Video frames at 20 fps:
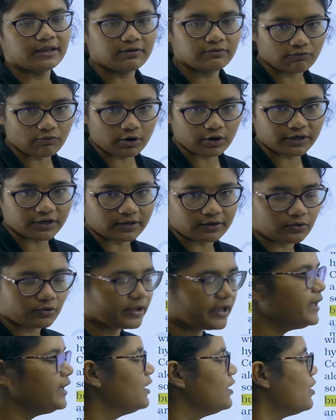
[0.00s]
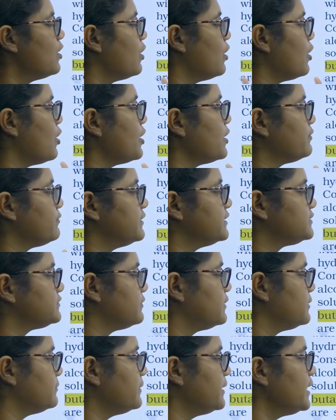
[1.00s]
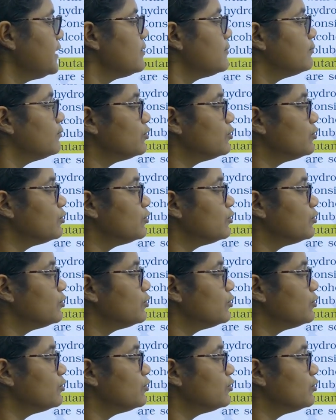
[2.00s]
in water okay or which will be